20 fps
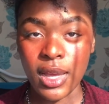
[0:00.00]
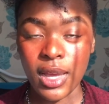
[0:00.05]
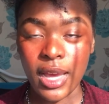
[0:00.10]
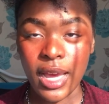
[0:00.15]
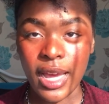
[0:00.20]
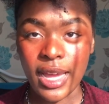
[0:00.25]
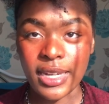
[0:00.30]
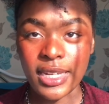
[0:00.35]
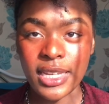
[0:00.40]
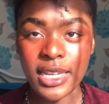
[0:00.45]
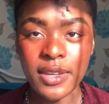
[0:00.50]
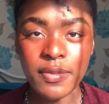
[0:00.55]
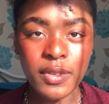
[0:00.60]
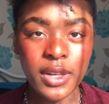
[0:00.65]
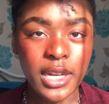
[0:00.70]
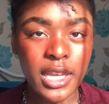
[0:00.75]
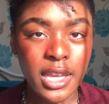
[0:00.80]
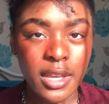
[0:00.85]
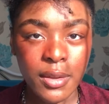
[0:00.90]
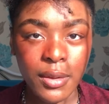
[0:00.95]
And
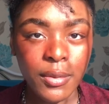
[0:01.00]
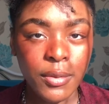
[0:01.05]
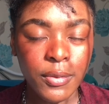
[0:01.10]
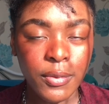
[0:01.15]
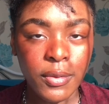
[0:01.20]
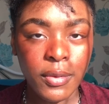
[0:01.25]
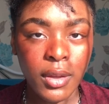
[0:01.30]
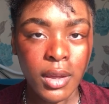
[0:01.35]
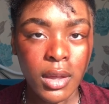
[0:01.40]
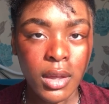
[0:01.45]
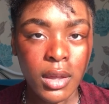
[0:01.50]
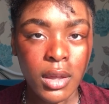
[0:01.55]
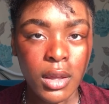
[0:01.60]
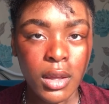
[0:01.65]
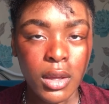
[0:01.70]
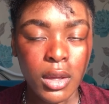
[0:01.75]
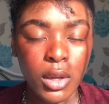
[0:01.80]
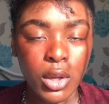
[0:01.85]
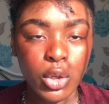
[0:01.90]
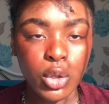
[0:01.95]
even if
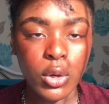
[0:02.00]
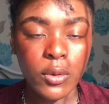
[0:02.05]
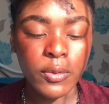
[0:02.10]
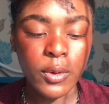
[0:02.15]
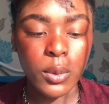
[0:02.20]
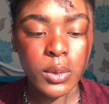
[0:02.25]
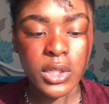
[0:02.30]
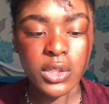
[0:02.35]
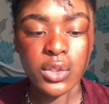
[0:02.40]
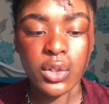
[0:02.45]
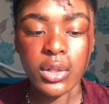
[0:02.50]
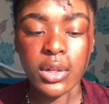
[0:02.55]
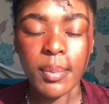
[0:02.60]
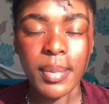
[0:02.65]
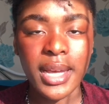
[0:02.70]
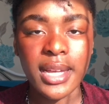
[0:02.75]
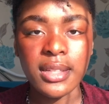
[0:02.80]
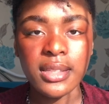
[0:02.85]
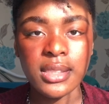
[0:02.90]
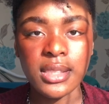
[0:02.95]
your phone is not the
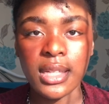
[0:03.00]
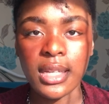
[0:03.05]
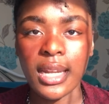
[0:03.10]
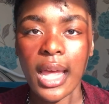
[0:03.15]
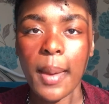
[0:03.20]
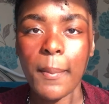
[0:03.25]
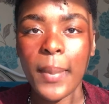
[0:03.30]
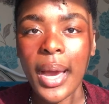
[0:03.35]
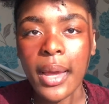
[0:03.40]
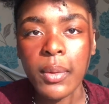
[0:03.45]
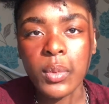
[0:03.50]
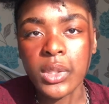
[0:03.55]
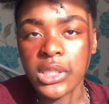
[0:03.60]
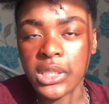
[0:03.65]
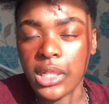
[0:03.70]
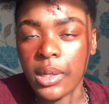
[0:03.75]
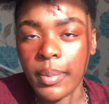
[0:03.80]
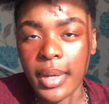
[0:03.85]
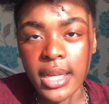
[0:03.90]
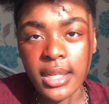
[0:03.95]
best, like mine wasn't
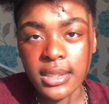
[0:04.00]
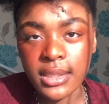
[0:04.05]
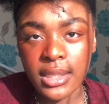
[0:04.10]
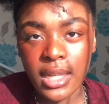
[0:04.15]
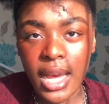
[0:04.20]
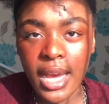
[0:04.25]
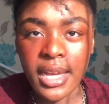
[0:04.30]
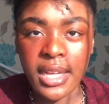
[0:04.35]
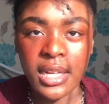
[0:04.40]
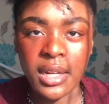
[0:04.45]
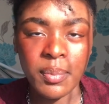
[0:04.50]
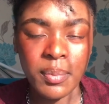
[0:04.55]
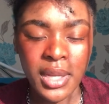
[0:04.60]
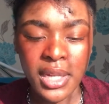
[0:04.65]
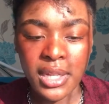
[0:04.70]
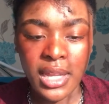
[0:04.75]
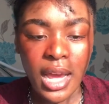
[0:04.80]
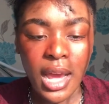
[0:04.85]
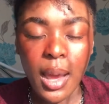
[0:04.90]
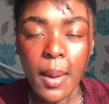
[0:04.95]
the best, I can admit
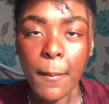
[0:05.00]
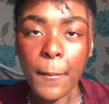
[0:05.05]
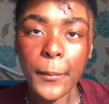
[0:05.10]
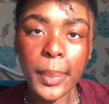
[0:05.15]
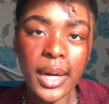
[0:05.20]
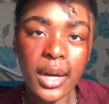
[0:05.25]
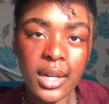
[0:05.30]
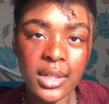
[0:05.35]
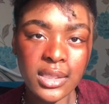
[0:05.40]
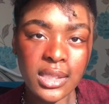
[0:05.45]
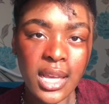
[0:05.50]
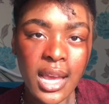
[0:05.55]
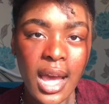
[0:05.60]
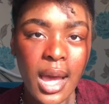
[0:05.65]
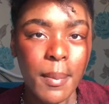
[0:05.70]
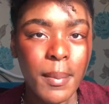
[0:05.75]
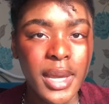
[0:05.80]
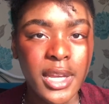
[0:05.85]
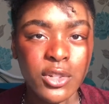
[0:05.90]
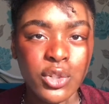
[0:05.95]
that, but I
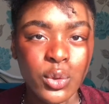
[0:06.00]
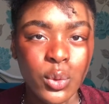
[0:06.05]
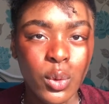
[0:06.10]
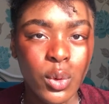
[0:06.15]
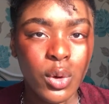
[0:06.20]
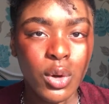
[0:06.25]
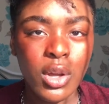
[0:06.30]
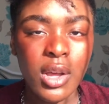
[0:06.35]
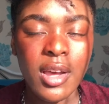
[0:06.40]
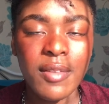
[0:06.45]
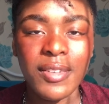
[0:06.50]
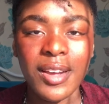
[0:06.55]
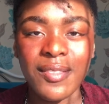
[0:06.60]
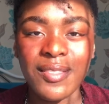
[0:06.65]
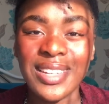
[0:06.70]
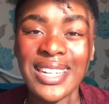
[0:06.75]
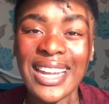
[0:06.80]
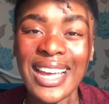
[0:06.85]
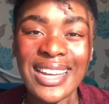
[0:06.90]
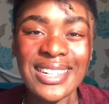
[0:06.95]
made sure that the
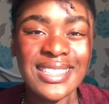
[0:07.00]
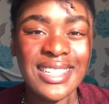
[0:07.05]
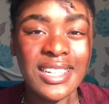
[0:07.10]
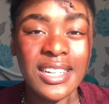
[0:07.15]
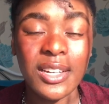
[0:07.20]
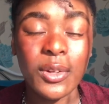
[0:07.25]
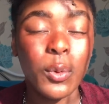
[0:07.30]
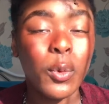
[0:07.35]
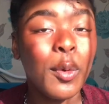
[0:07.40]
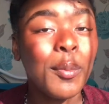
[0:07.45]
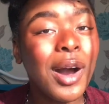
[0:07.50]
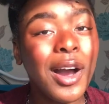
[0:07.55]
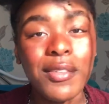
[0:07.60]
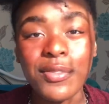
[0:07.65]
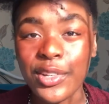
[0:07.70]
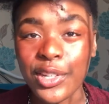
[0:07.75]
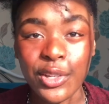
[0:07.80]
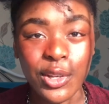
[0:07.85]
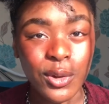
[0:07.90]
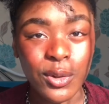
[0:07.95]
lighting in all my
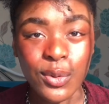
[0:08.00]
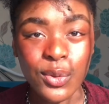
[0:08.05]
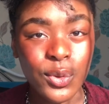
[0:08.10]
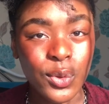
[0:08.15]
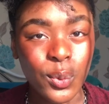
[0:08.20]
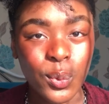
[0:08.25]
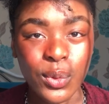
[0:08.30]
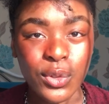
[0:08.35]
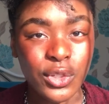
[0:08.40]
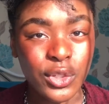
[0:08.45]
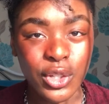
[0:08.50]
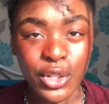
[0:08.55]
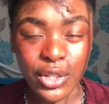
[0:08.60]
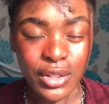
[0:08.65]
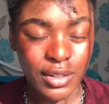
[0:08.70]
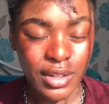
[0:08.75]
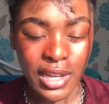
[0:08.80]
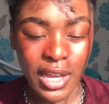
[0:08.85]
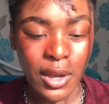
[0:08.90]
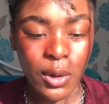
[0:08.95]
videos was good
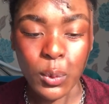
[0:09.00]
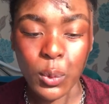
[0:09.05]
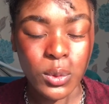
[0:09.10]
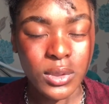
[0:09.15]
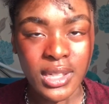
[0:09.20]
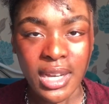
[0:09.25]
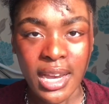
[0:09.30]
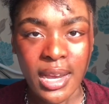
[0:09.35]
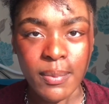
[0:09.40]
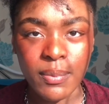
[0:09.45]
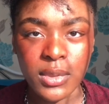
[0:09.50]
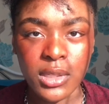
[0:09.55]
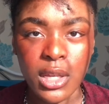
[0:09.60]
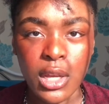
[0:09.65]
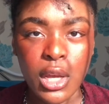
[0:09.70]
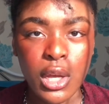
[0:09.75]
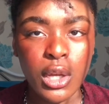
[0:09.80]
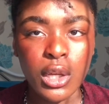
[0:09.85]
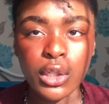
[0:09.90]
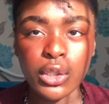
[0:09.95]
at all times,
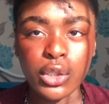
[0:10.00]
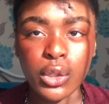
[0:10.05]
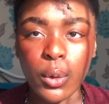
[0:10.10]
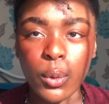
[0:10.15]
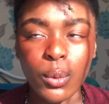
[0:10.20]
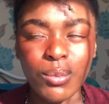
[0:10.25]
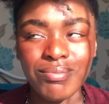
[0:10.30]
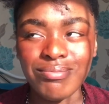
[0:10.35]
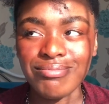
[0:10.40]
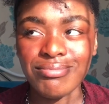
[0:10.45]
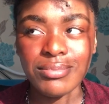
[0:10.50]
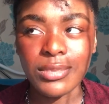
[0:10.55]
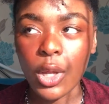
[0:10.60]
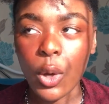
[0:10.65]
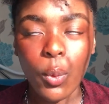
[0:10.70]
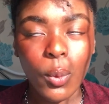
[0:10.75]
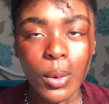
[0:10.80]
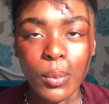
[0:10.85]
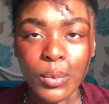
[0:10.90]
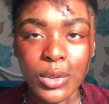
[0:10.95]
so no
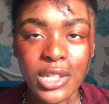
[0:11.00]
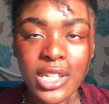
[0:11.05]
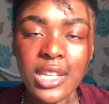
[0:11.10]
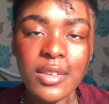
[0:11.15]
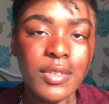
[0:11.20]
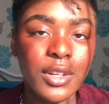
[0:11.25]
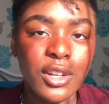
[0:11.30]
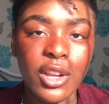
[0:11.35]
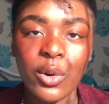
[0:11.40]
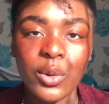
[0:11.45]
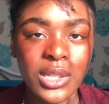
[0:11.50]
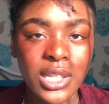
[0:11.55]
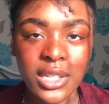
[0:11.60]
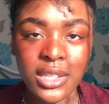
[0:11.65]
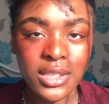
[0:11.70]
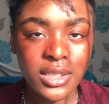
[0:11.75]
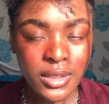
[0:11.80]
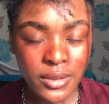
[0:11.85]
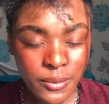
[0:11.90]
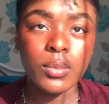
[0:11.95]
one would even
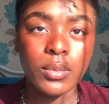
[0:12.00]
notice.